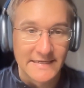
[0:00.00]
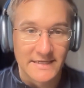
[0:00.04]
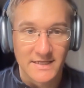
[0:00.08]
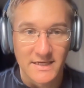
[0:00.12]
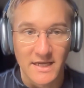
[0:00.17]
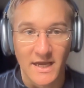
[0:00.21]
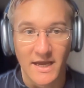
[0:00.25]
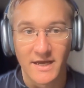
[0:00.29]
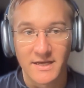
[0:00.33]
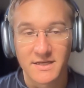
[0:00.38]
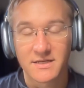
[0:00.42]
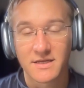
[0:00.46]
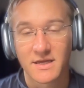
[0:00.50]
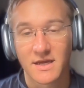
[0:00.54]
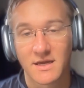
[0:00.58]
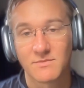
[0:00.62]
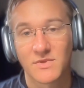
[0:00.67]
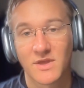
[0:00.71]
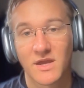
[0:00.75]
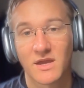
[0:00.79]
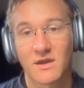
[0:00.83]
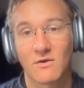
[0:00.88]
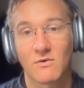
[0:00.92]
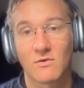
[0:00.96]
The end
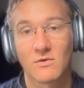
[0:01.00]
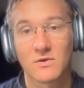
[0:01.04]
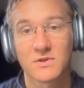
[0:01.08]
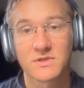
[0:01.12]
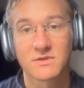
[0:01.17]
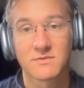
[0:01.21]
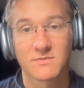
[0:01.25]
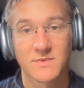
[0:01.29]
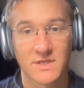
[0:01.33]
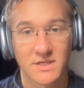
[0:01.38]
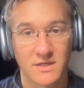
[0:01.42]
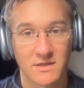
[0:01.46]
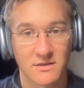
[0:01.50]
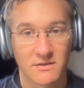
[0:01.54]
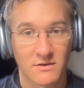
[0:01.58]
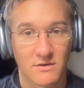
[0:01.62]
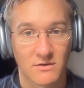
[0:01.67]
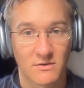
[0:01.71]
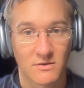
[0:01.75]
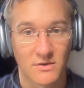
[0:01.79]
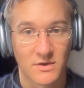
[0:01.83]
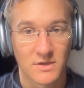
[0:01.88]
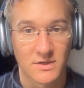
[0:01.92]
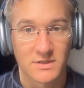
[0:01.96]
game there ultimately,
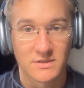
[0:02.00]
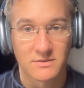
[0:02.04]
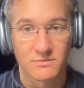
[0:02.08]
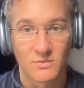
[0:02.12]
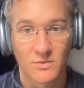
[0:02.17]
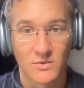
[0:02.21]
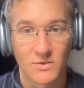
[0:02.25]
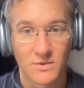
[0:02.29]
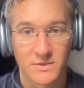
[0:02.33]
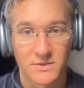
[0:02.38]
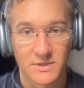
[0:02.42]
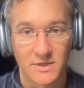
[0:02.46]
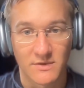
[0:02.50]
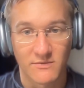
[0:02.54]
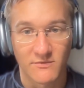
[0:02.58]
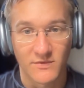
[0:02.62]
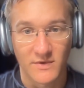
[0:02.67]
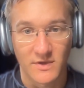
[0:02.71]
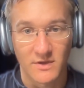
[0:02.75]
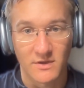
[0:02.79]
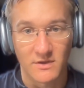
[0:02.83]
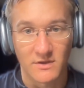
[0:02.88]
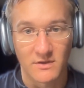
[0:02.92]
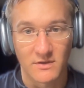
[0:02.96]
though, is more
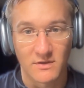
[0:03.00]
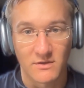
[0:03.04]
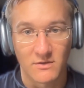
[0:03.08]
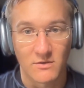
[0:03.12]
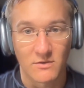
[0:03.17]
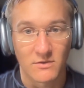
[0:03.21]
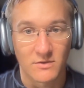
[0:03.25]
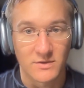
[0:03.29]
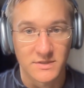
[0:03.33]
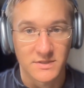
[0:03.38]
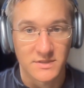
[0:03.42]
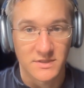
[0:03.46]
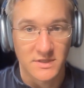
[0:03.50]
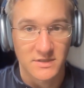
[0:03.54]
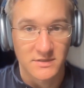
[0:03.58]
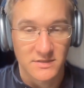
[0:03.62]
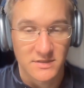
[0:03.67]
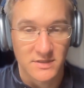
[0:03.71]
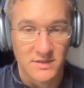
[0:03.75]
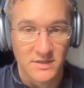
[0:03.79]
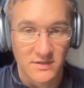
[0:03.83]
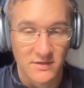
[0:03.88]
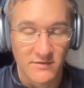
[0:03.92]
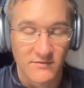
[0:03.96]
something called
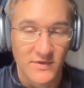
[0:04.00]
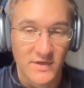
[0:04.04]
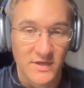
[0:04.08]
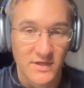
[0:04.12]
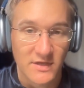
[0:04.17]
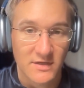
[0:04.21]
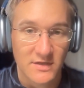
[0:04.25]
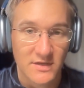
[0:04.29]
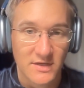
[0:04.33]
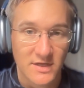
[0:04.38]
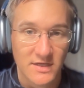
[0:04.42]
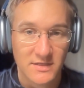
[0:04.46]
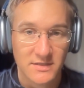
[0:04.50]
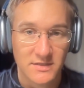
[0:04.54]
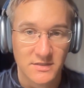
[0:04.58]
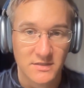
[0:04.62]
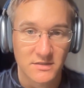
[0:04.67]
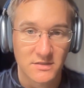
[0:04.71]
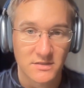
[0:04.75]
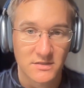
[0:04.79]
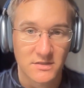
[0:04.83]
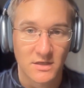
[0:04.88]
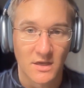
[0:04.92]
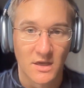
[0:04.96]
sensitivity
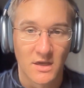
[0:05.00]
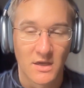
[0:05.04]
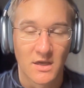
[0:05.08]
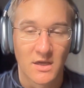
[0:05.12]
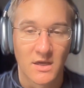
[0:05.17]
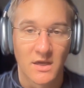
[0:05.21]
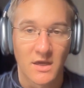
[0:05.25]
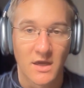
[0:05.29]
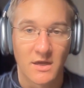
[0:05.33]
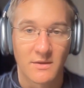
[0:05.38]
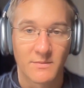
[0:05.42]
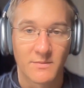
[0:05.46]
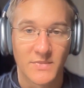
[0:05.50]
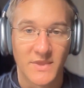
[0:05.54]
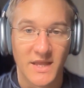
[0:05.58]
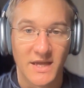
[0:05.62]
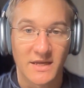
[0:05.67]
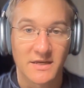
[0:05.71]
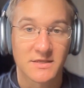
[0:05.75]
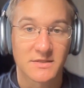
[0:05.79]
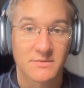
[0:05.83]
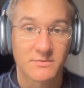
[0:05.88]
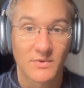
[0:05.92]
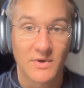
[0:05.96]
analysis. And
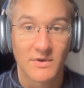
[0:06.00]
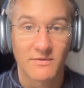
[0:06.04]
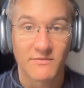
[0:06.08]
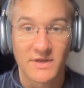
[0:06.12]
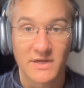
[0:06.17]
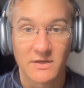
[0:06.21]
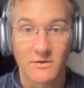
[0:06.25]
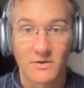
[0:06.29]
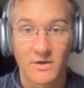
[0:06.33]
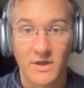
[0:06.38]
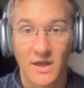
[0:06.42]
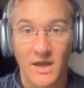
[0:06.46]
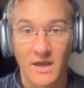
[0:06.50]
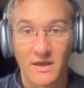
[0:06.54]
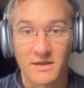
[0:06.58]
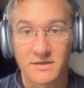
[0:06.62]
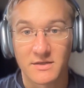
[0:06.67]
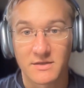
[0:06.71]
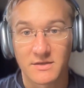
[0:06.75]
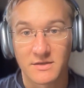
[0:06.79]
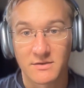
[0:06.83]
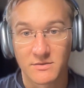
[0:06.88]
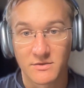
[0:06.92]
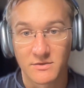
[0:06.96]
that is where we look
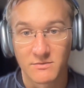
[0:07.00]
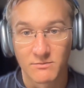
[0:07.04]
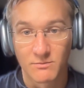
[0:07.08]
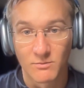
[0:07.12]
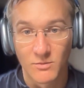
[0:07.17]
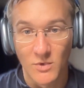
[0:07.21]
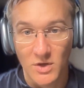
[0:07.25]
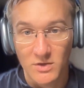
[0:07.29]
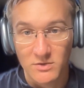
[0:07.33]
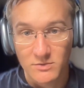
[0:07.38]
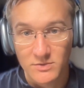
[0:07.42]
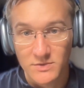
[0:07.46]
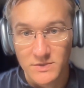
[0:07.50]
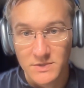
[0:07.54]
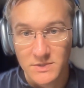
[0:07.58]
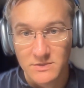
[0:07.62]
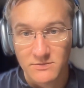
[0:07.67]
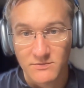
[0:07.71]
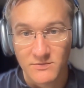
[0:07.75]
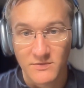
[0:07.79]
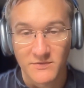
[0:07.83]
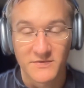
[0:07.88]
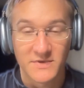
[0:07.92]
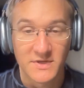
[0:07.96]
at
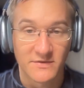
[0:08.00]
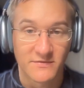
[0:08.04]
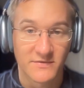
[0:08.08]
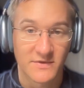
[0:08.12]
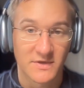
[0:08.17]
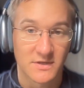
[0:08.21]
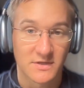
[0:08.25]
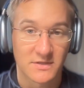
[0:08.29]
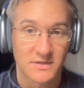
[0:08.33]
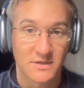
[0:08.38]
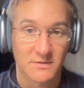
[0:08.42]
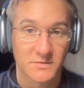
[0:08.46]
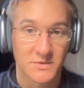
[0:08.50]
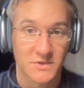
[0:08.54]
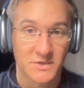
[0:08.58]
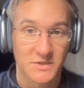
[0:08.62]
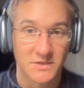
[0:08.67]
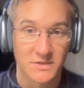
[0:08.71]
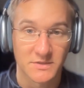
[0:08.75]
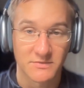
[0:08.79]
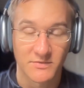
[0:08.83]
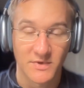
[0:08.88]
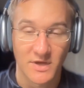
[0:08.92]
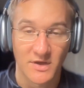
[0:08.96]
models with different
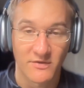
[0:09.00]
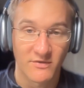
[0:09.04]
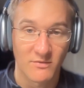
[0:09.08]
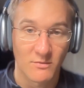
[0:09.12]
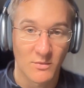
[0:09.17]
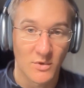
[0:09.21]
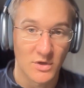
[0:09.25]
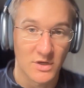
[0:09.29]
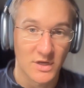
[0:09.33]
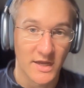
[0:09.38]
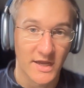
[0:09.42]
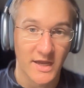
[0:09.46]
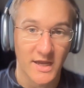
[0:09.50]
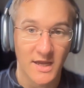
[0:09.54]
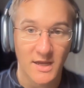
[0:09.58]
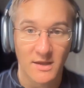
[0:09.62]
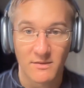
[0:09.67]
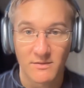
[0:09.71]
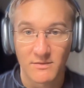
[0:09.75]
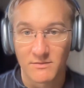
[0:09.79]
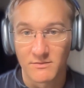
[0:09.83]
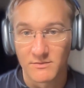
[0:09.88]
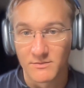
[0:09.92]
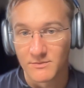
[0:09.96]
assumptions. We have a model
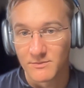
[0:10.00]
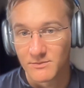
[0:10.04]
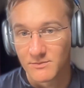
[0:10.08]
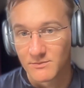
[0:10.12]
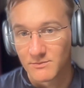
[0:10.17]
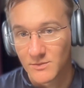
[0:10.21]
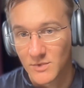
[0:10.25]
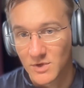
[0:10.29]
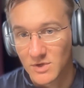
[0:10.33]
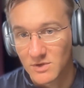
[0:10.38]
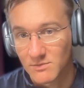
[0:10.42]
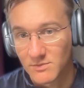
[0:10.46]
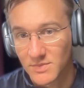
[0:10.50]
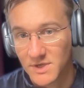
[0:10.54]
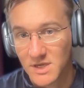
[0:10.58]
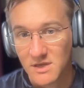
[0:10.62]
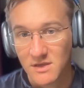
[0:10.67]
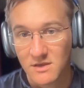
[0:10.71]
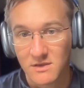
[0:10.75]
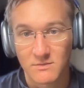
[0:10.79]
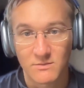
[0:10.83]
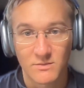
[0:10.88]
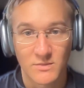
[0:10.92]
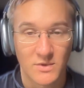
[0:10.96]
A, model
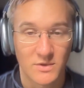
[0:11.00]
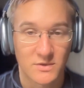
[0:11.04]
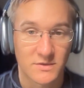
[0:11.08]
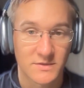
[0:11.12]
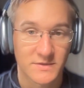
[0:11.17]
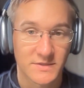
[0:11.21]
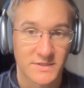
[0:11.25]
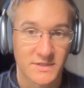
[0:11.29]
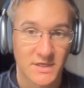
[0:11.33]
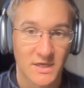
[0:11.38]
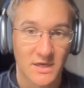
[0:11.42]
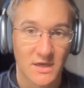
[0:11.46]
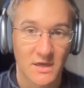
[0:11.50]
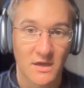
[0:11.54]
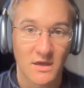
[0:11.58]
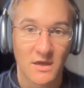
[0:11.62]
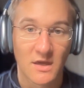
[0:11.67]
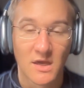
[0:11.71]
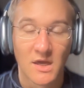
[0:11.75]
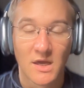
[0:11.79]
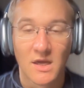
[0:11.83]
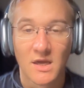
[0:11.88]
B, model C,